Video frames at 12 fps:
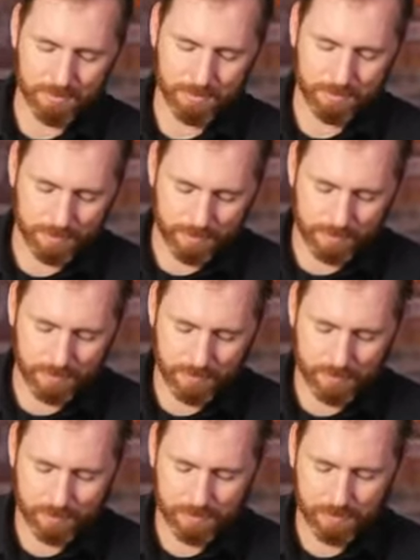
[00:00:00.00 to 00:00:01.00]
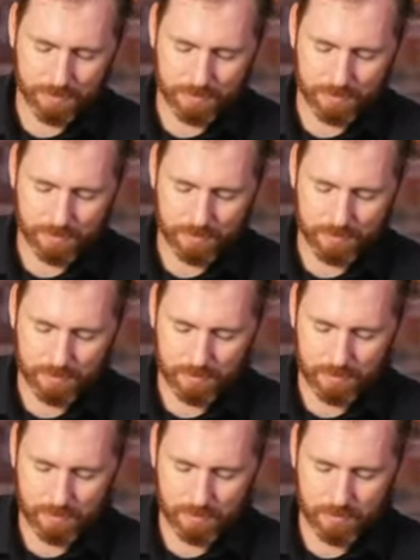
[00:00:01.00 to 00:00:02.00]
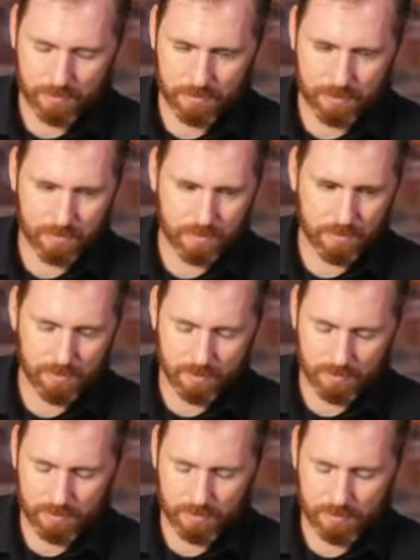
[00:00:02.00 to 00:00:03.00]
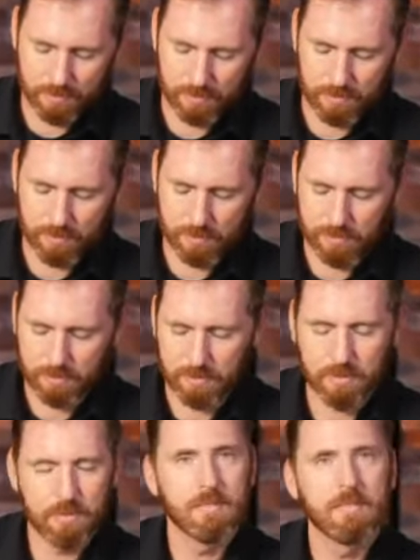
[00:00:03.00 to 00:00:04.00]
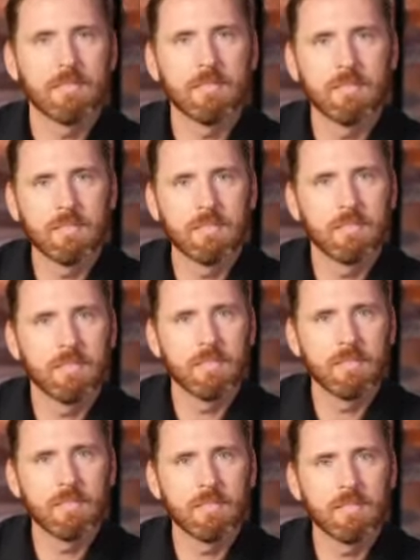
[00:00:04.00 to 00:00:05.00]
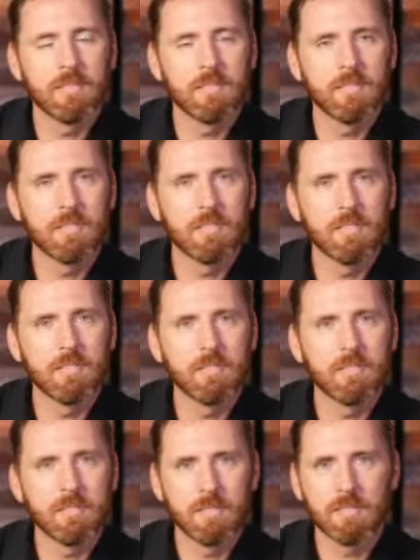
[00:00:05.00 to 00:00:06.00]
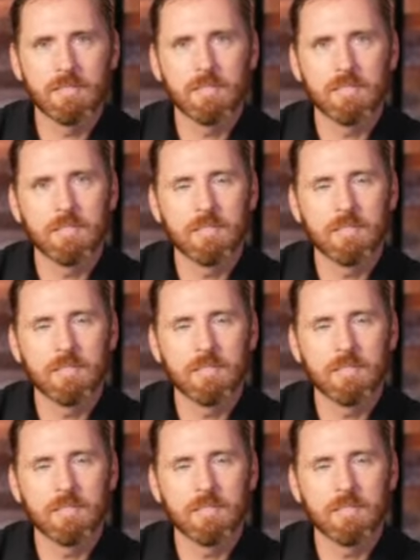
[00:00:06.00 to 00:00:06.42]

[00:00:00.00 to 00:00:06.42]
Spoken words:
(silent)